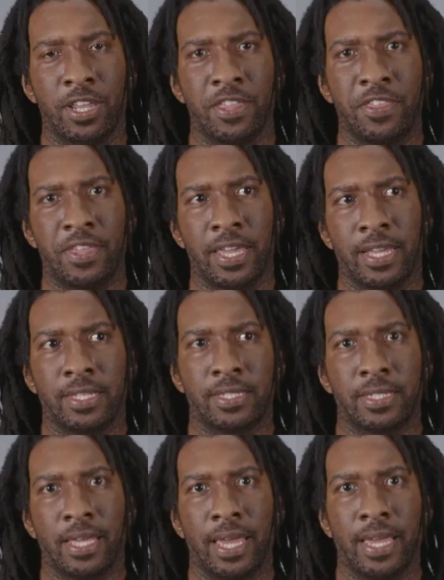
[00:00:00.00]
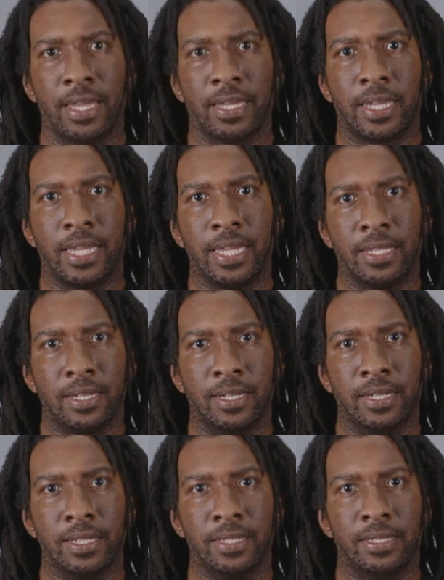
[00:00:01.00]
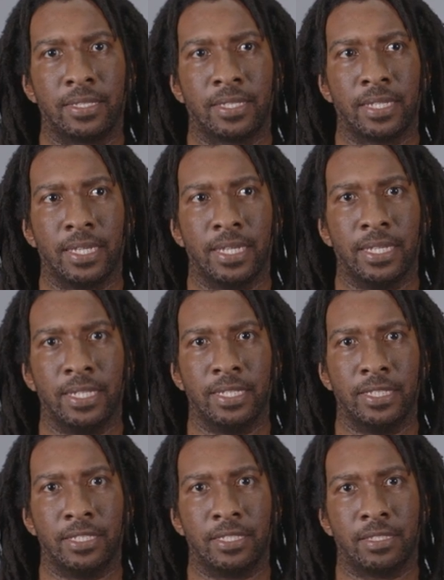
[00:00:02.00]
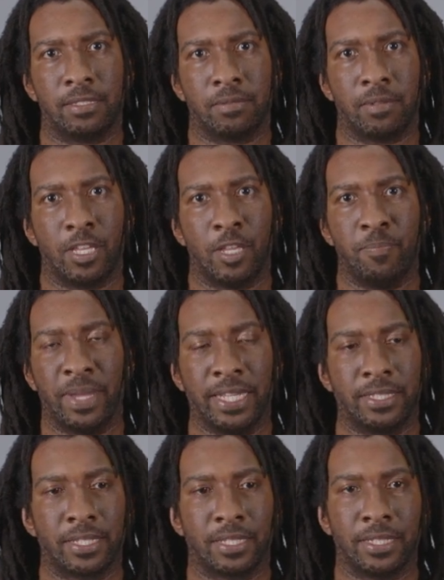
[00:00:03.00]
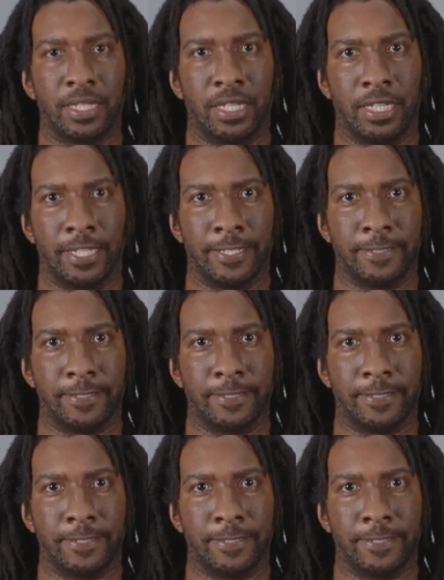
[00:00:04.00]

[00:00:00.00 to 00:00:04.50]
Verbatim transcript: of the things that heat does is it basically